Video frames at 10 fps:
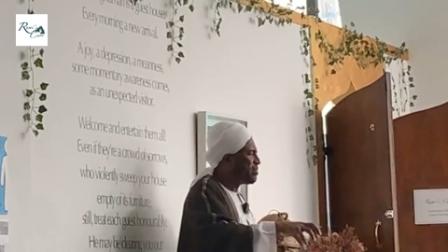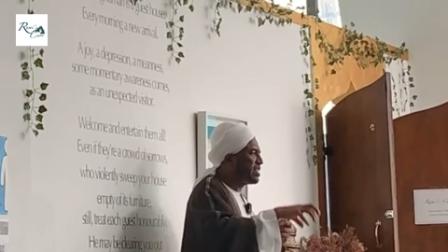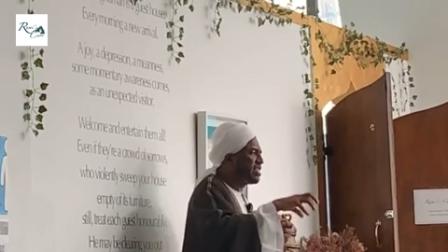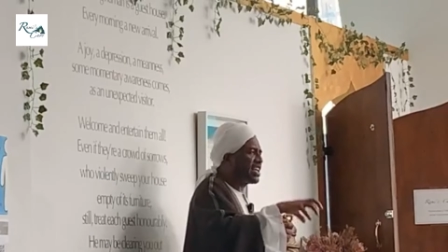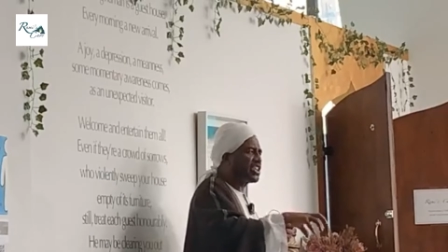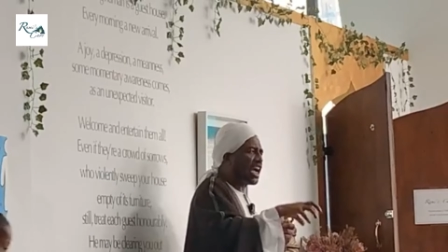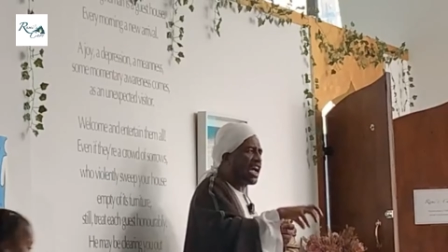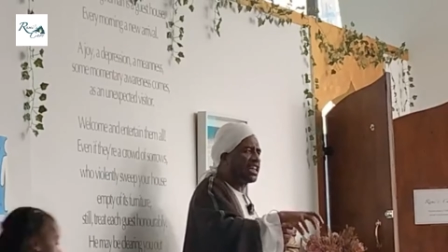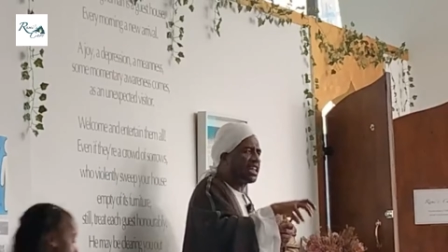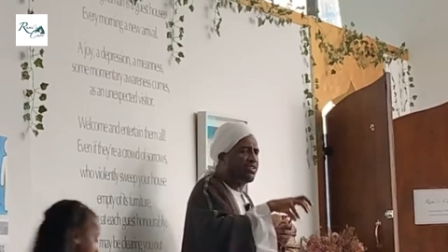but that
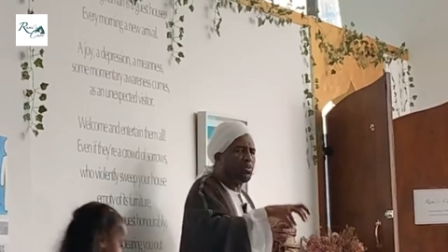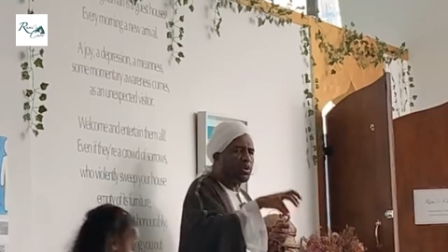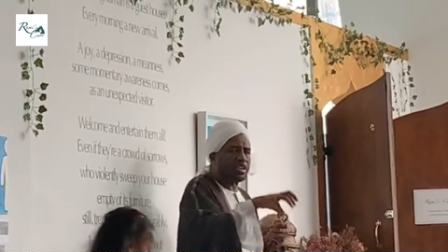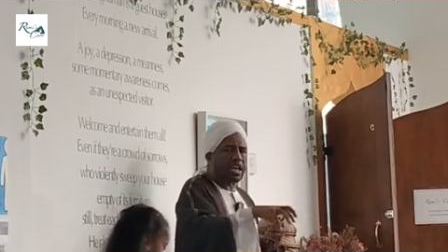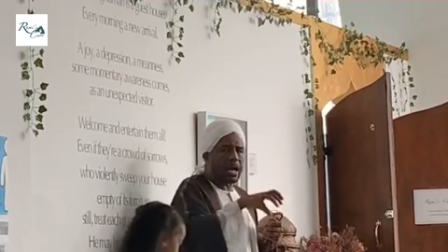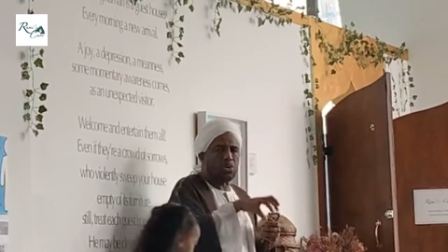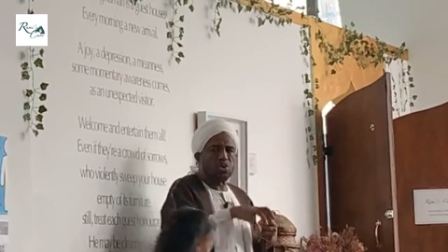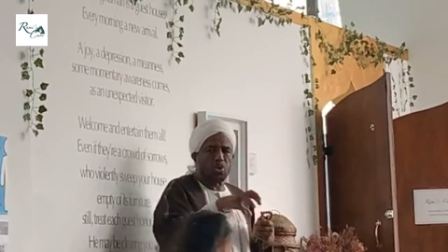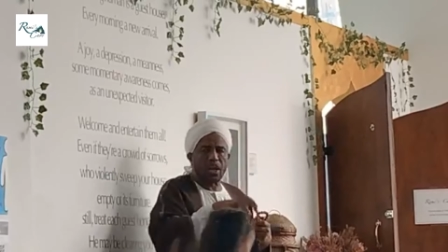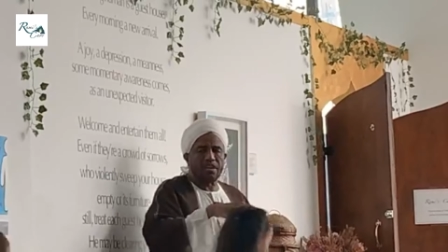child, if he was
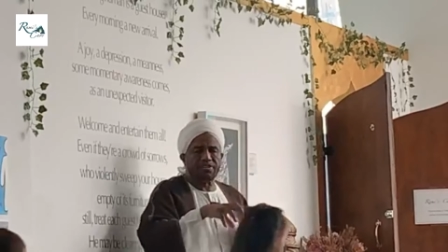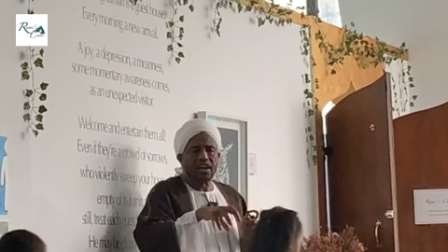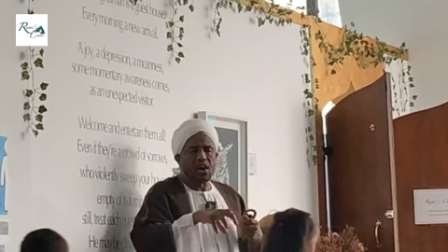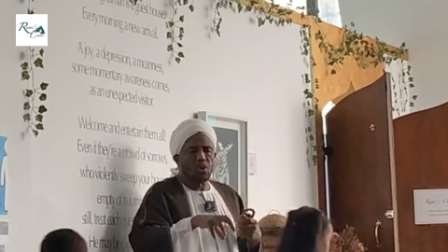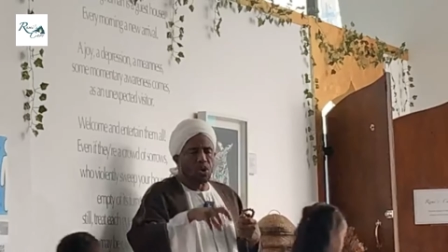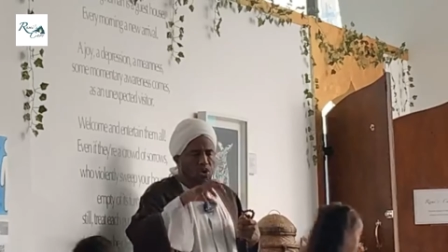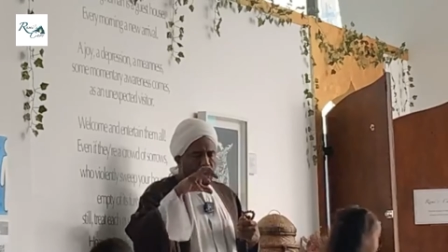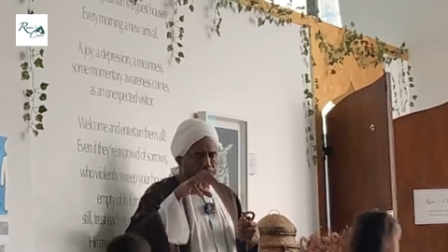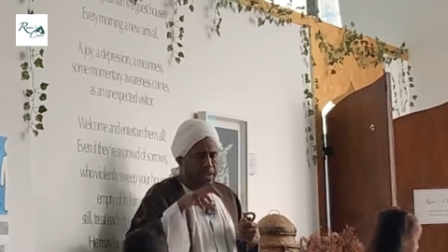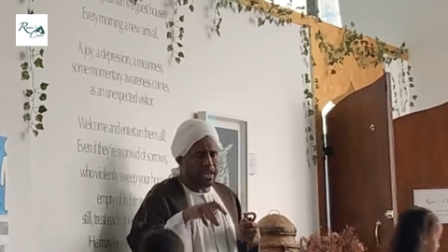allowed to live, would
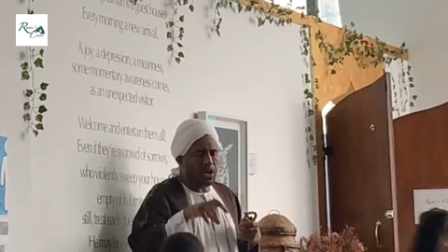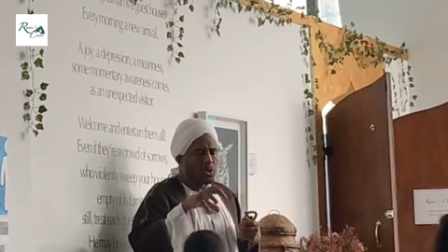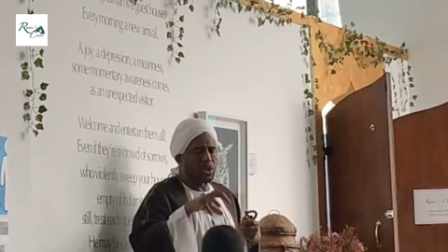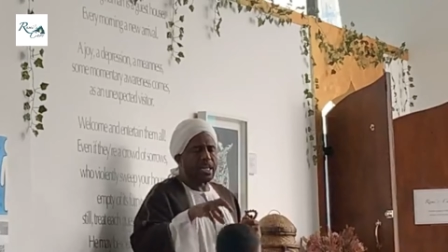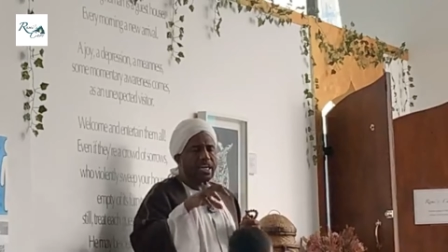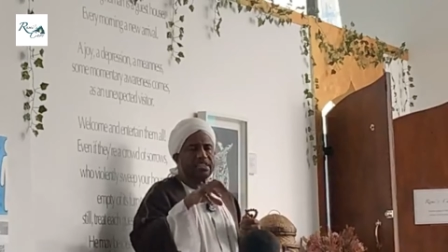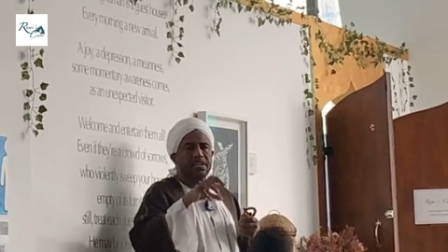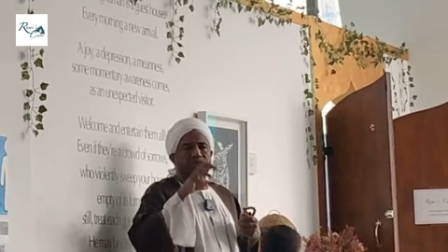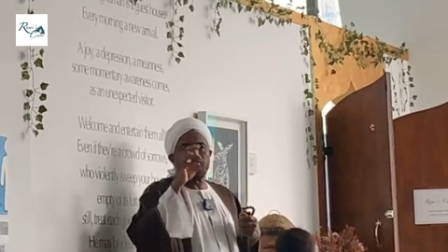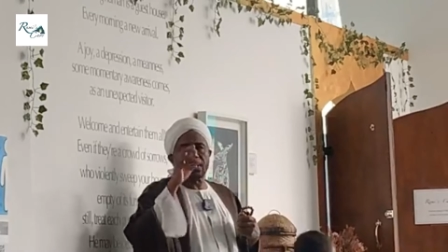not bring a good
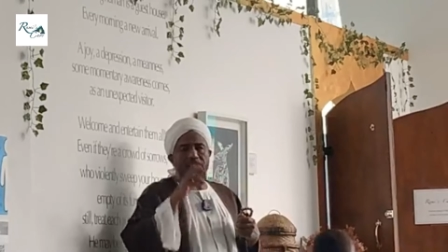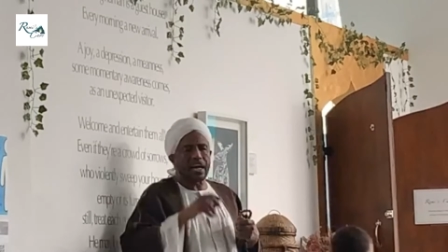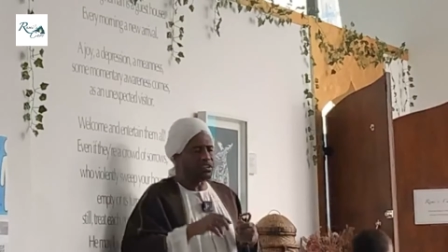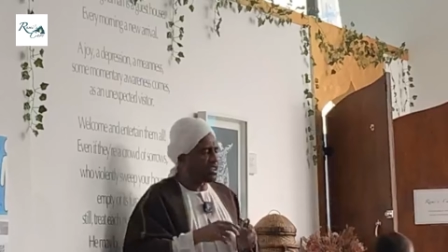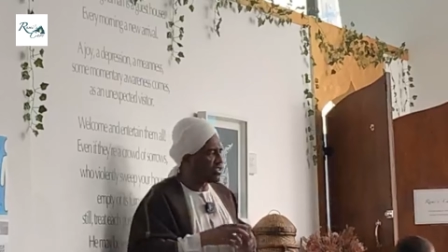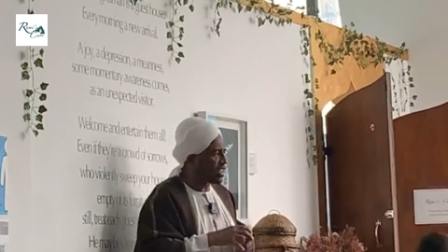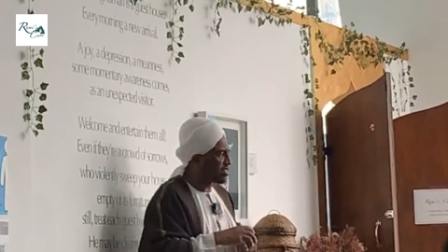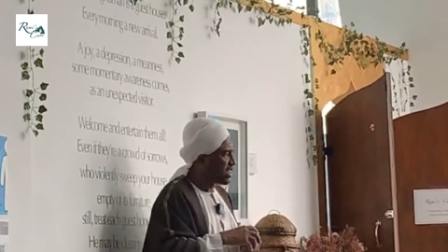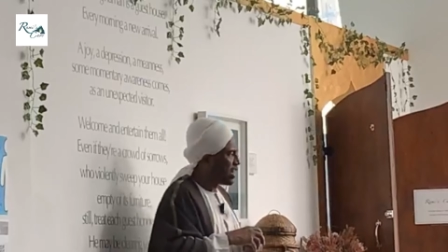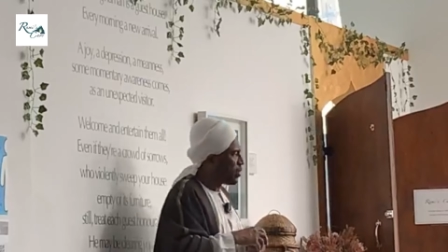legacy for his
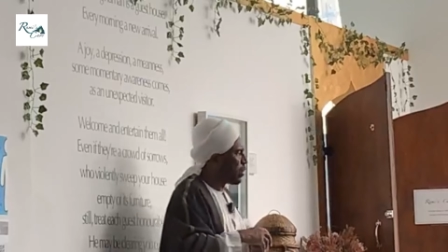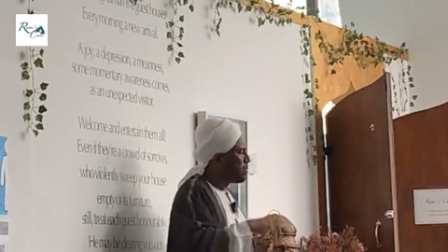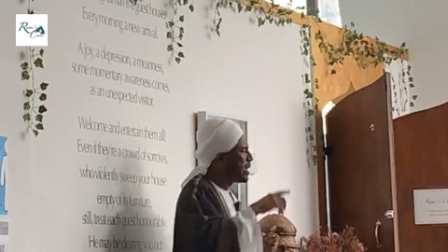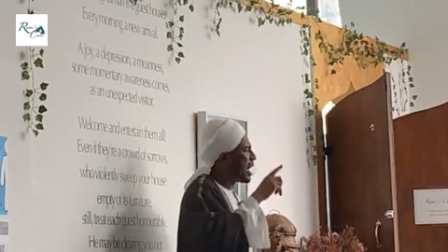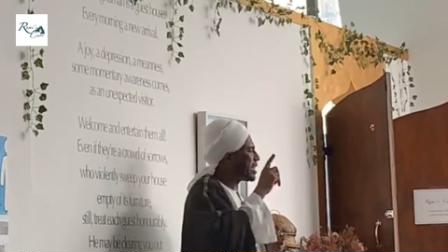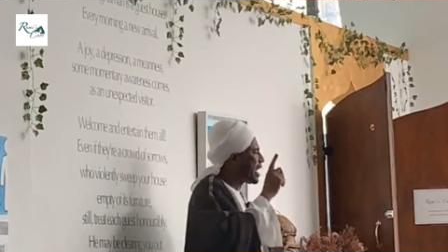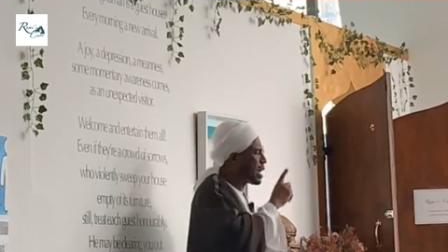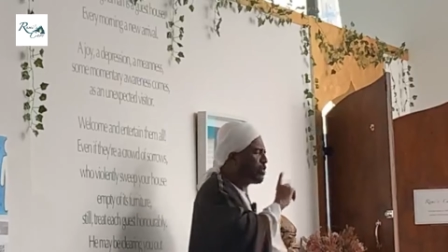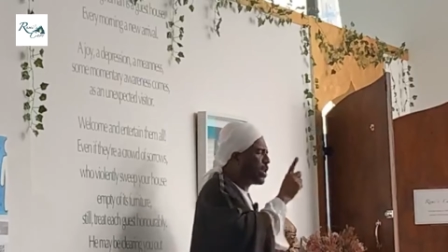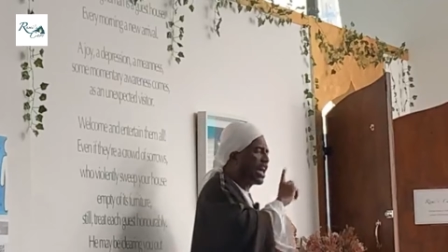ancestors, will be a
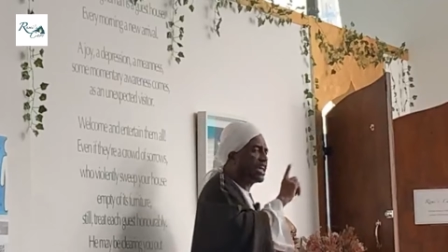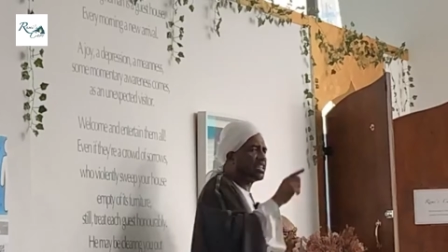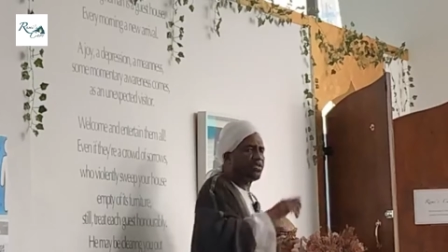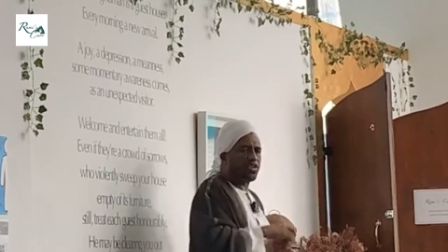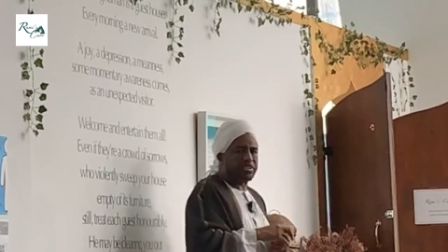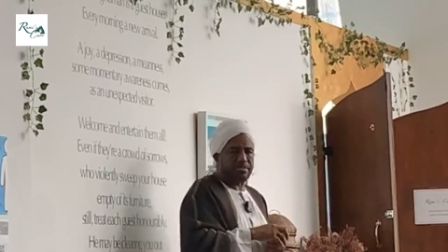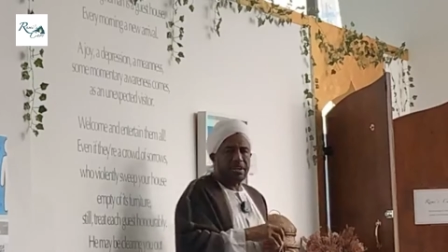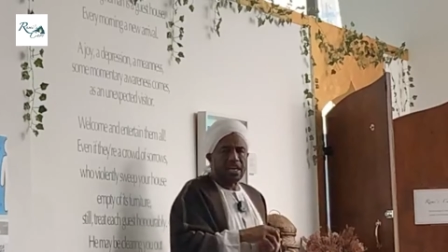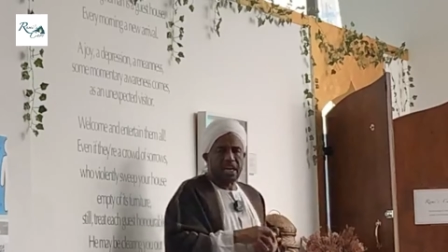terrible legacy for them.